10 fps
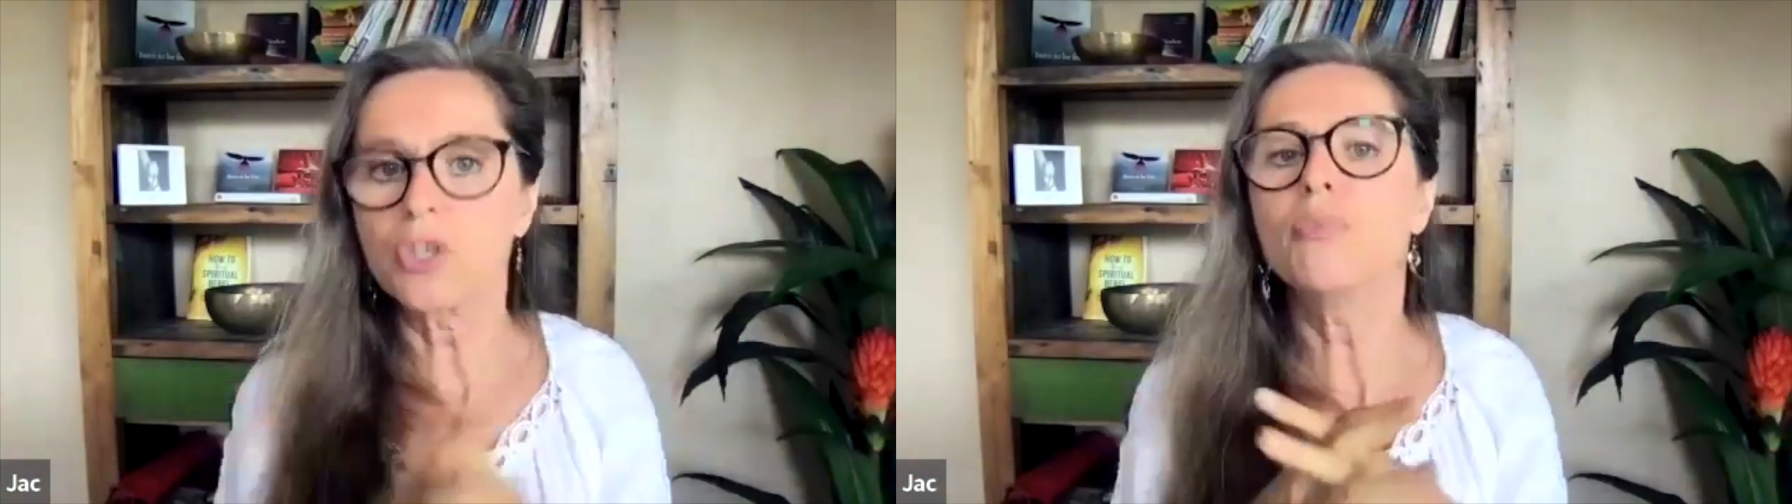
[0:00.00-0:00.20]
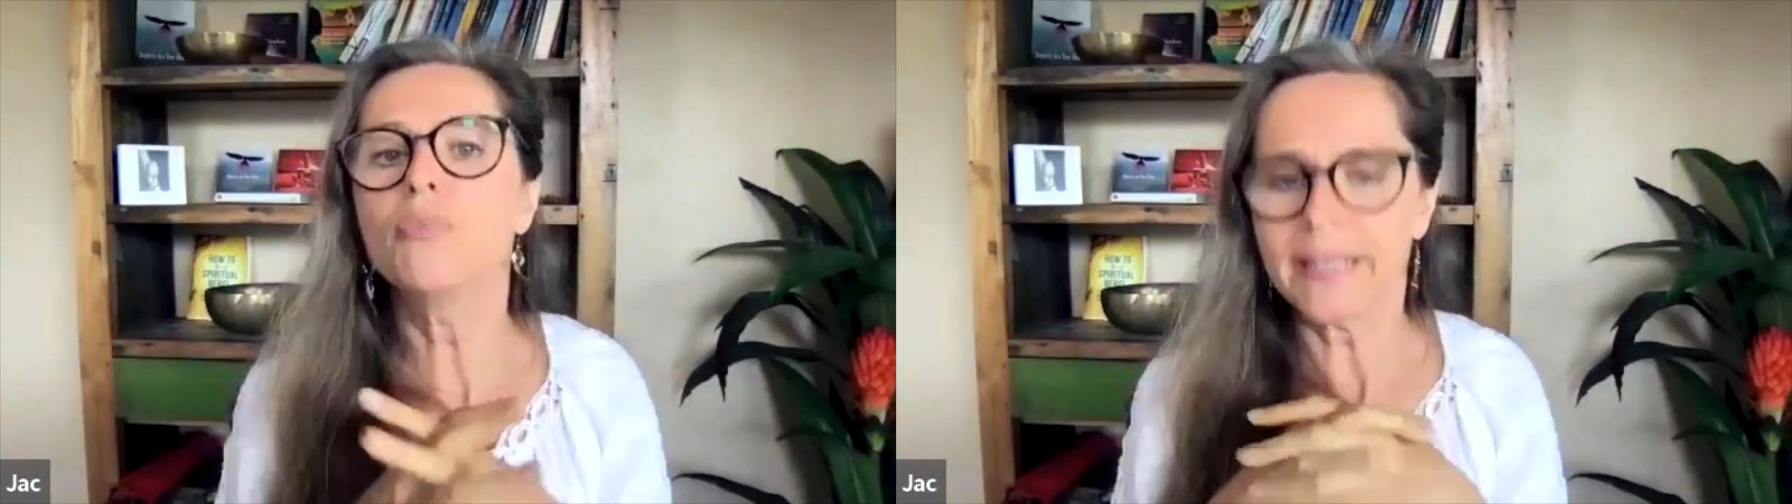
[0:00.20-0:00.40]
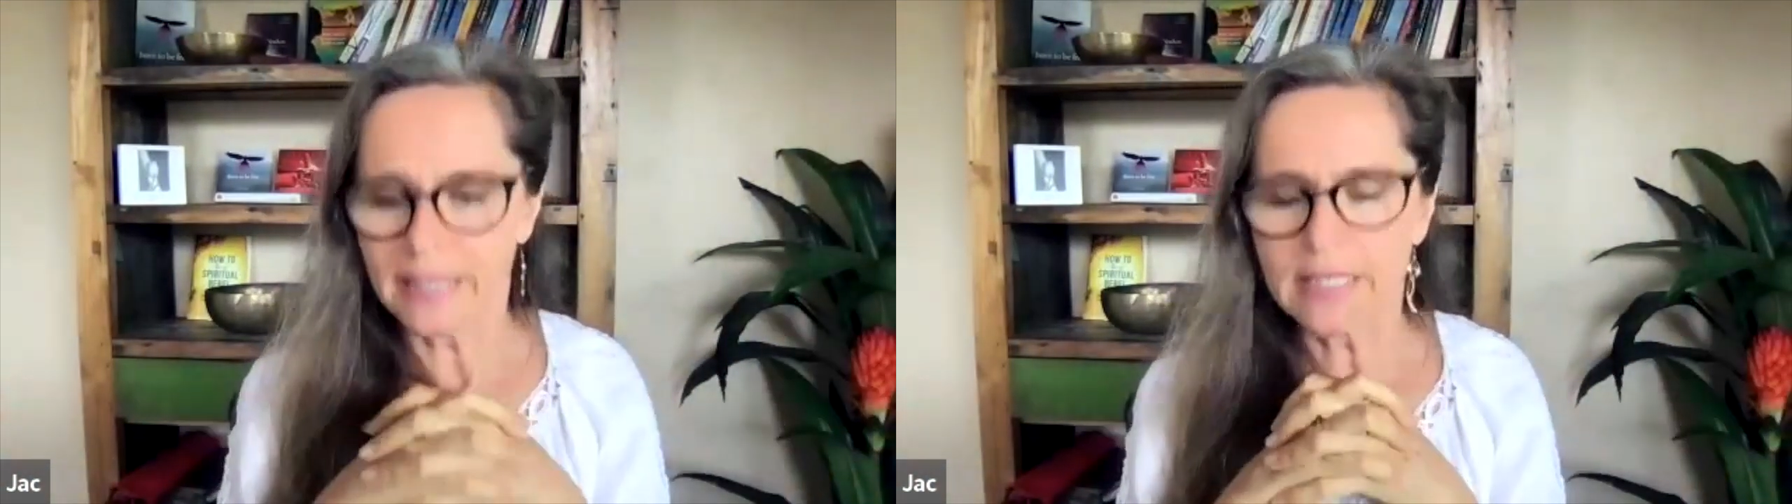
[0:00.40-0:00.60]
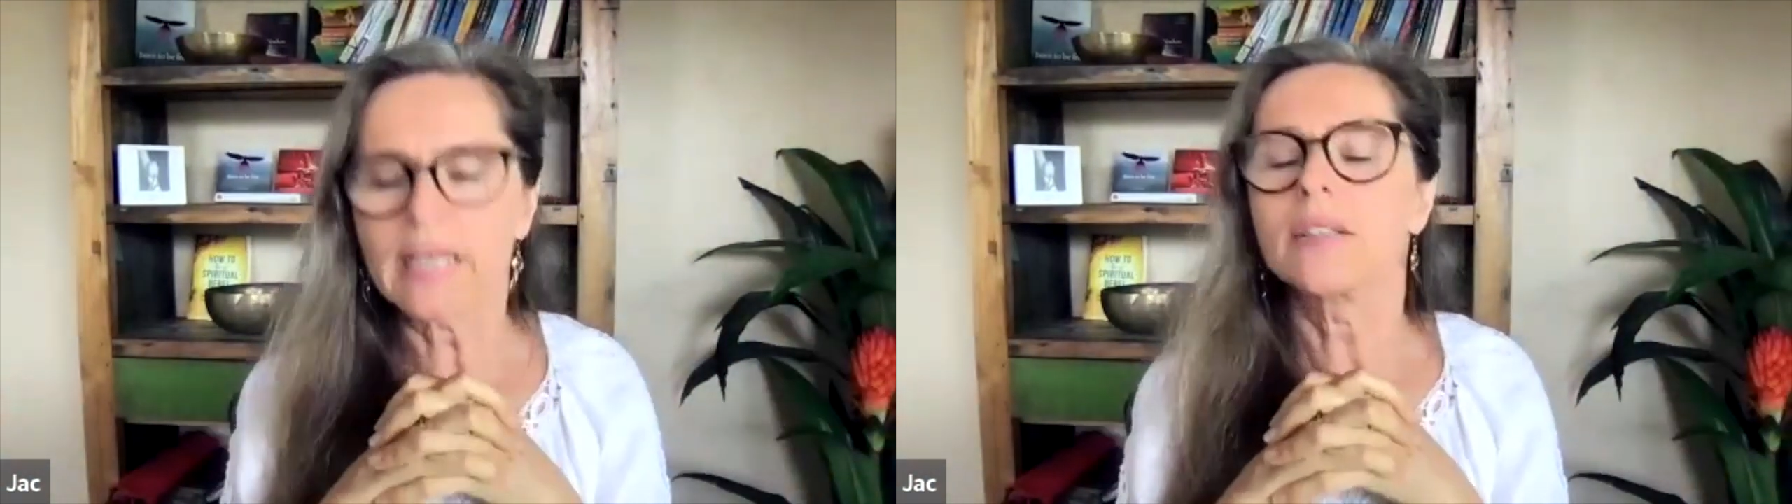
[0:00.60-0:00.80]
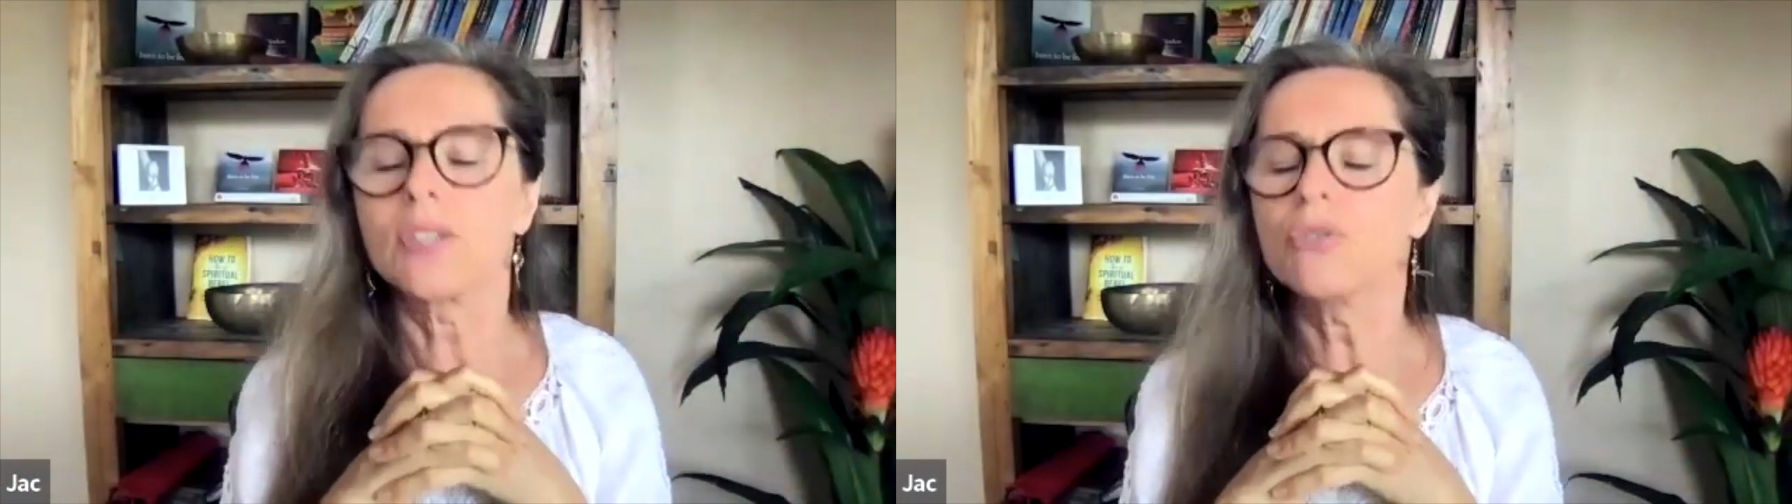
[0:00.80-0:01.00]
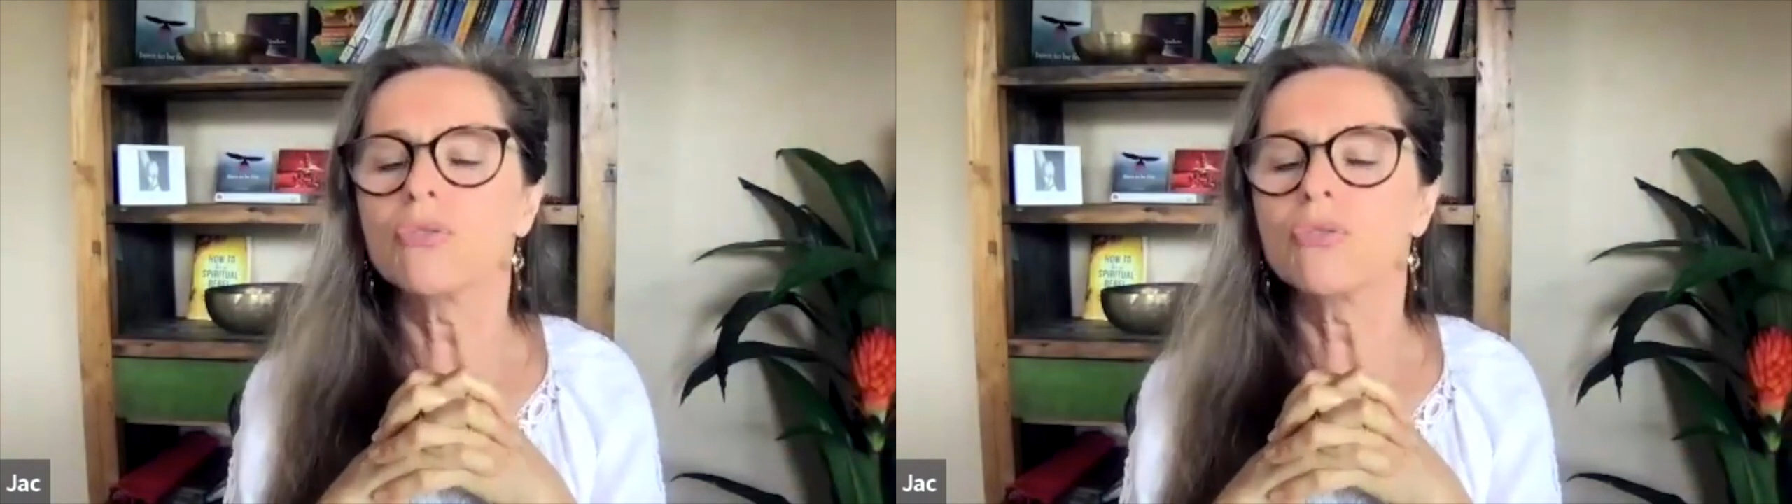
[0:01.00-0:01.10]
Yeah, it's huge.